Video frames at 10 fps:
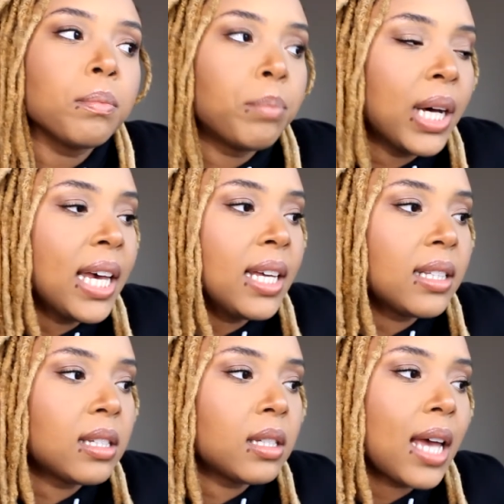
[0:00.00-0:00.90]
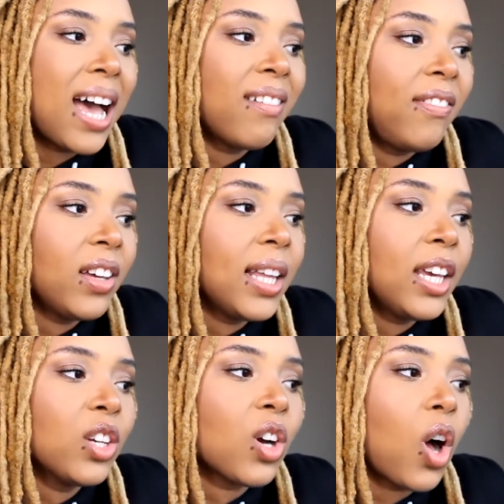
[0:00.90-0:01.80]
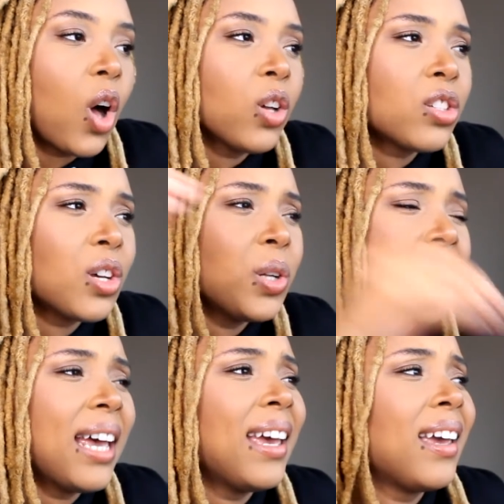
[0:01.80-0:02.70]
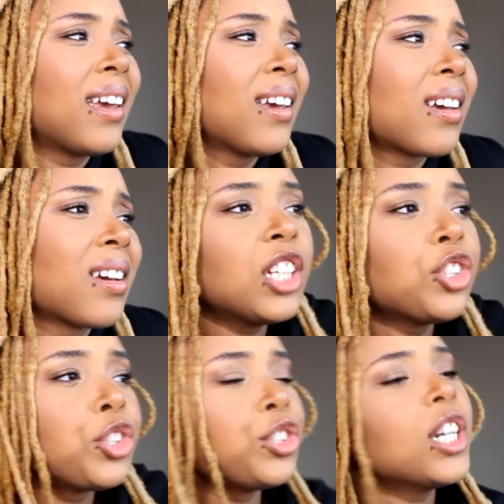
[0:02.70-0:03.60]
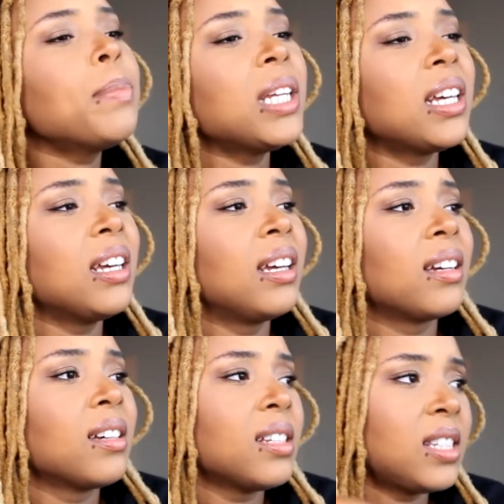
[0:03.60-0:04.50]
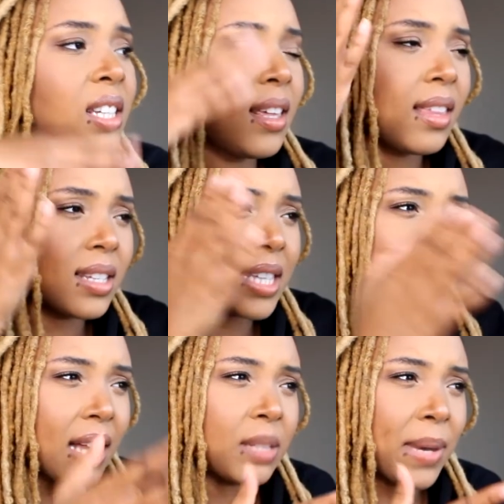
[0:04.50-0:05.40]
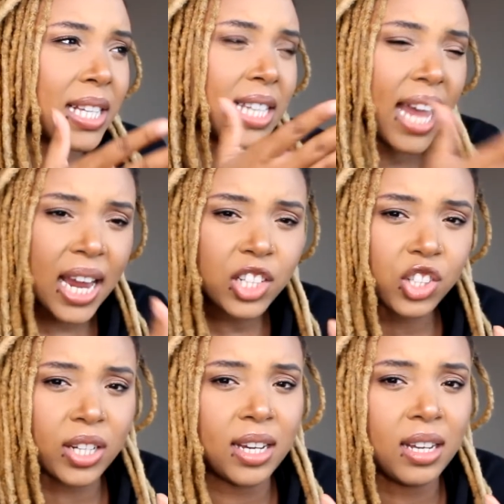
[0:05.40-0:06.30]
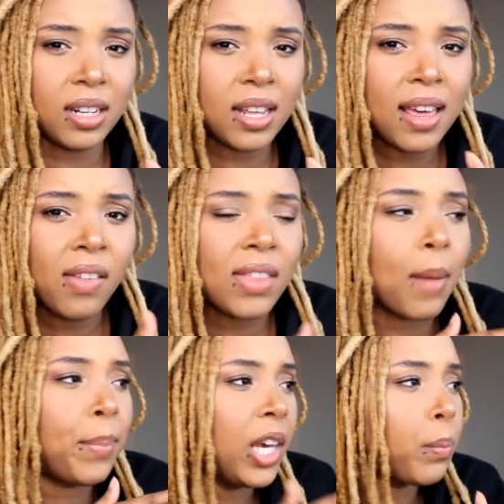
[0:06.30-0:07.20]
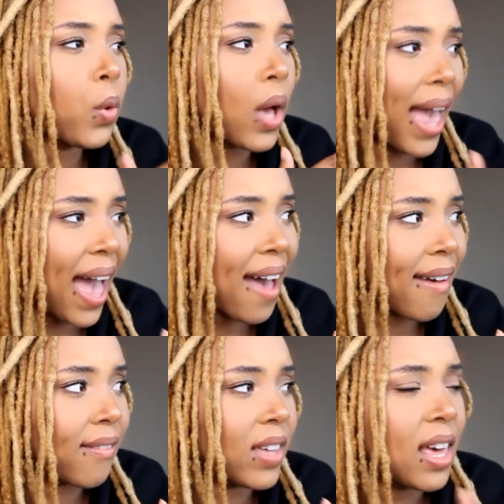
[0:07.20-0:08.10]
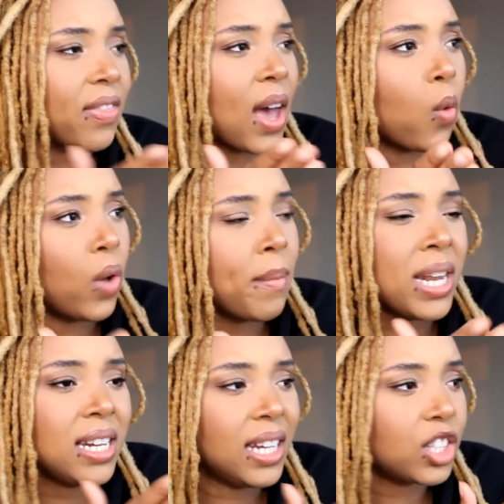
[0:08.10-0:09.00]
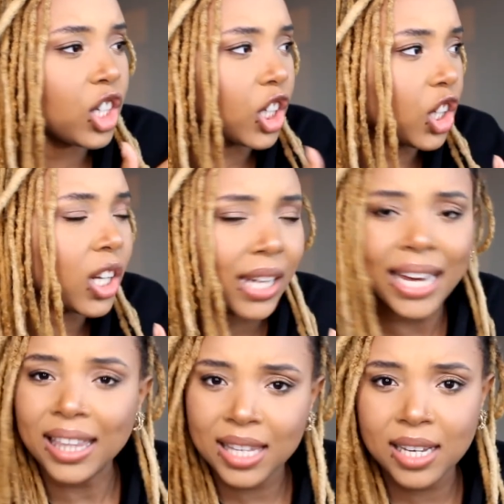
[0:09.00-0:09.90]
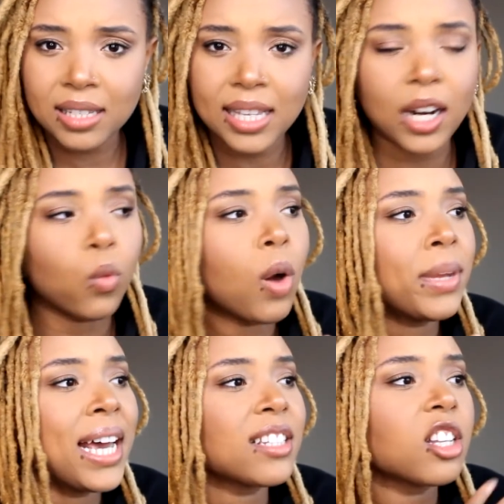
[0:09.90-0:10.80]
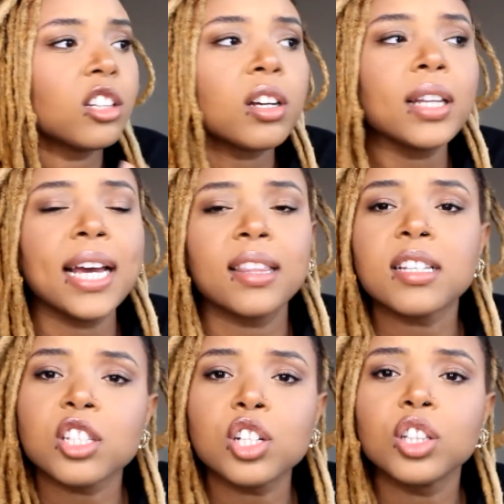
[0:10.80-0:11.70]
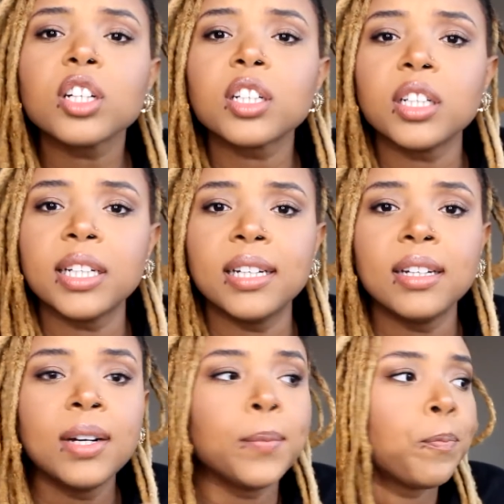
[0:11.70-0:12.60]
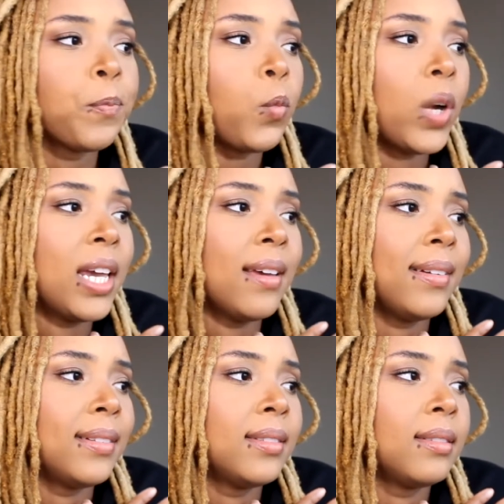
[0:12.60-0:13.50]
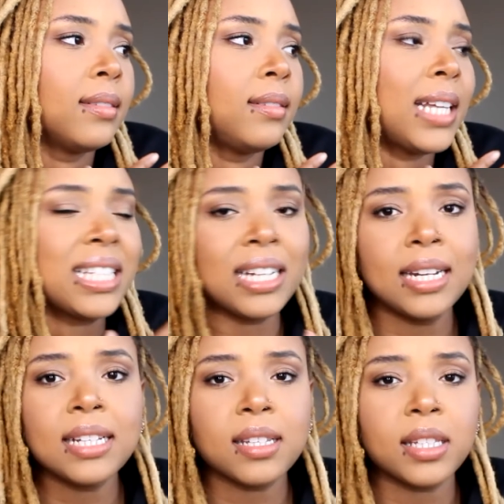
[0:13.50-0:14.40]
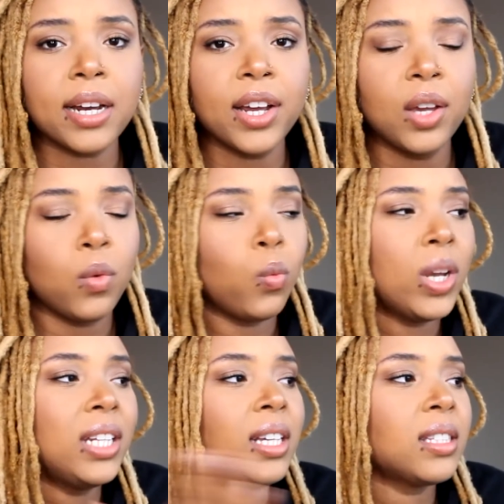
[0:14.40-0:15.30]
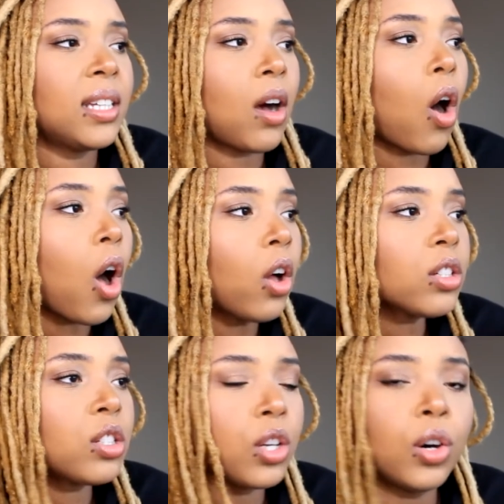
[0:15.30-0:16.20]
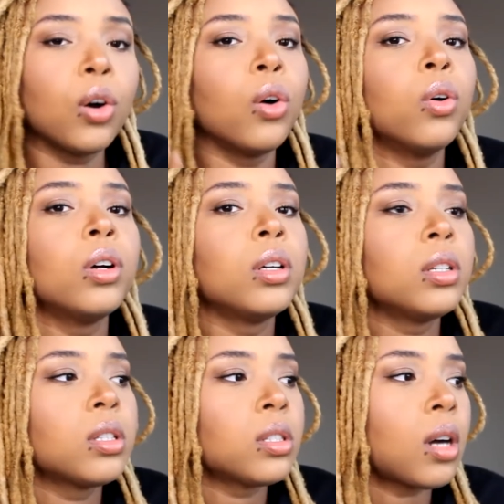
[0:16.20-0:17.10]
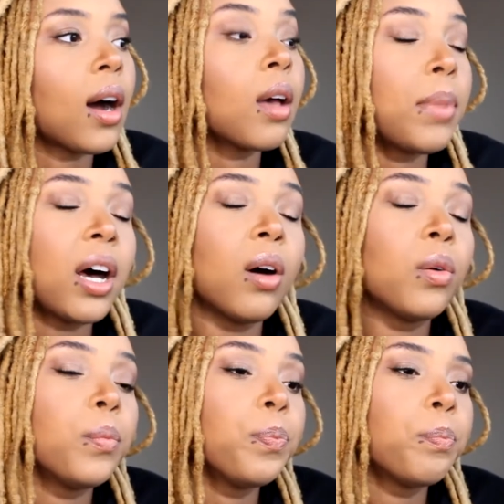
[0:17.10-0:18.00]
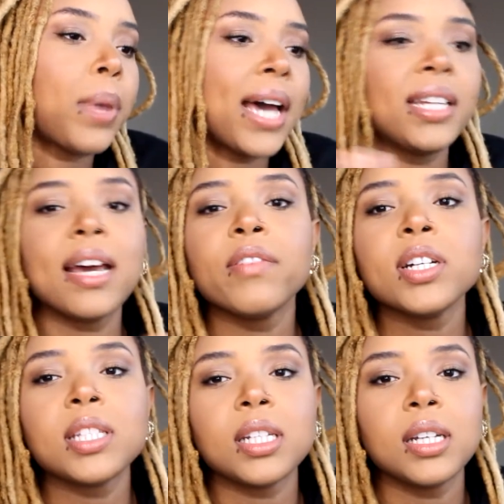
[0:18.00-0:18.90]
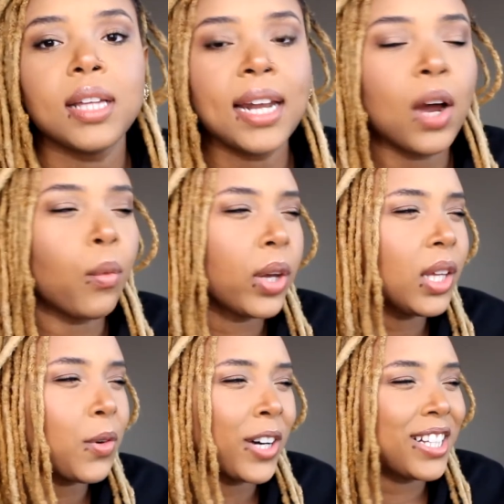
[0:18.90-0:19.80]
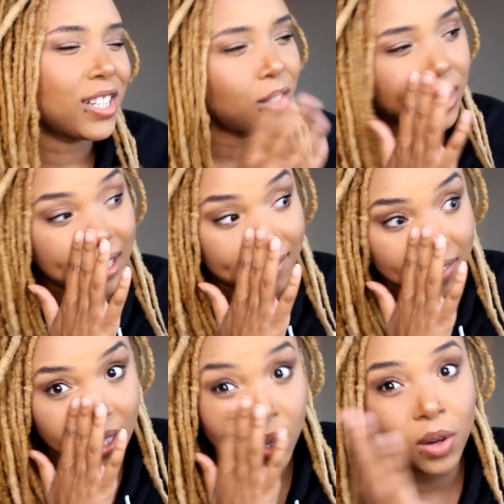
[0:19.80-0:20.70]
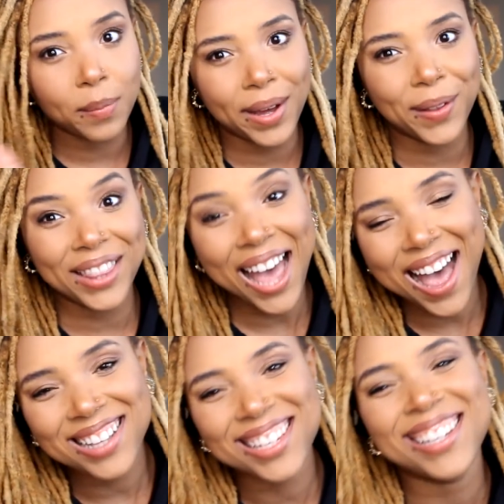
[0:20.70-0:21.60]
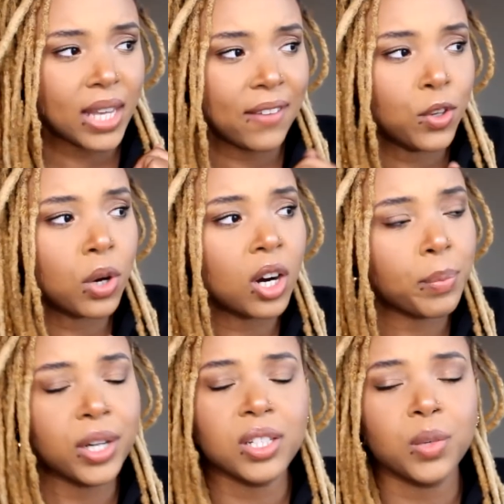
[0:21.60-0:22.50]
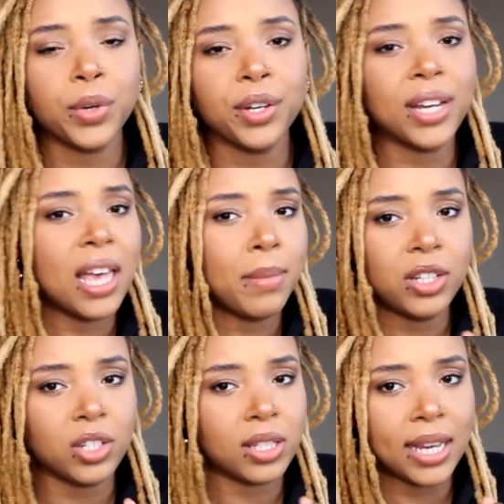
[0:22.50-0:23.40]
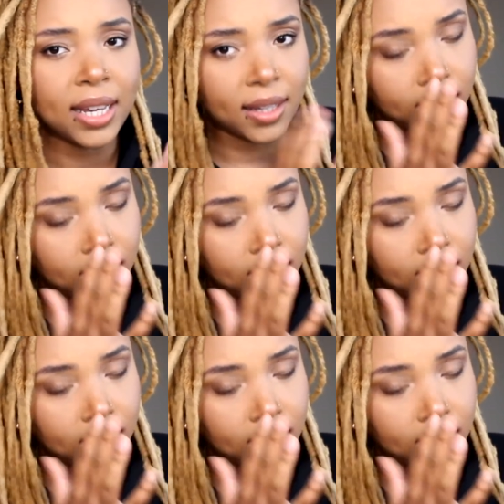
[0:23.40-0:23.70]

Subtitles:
But I feel like you're also like contributing to this expectation that people have that women need to look like this, that a woman has to look like this to look good, when that's not necessary. We need to also talk about body diversity, and I really wanted to do like a video about that. If you are a person where your image is like